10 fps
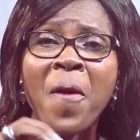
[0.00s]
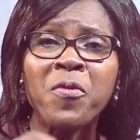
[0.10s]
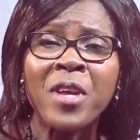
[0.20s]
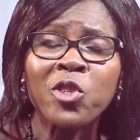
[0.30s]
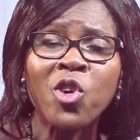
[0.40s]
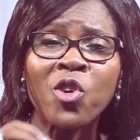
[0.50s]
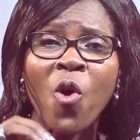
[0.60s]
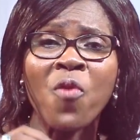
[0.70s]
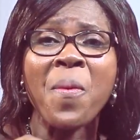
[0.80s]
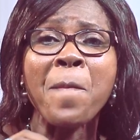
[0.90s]
foundation
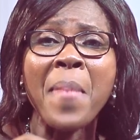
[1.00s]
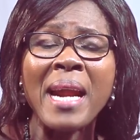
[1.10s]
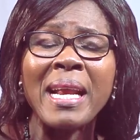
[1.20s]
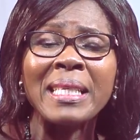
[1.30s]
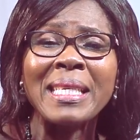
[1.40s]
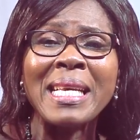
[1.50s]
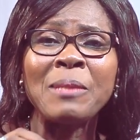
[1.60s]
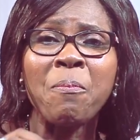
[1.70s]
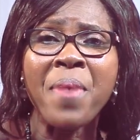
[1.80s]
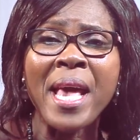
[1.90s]
of the marriage
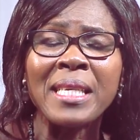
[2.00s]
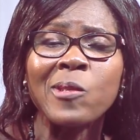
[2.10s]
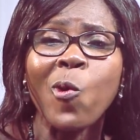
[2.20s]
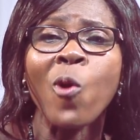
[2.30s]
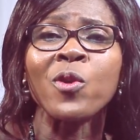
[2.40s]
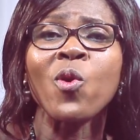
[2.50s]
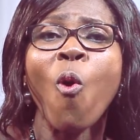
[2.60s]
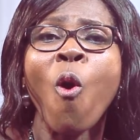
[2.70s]
is based on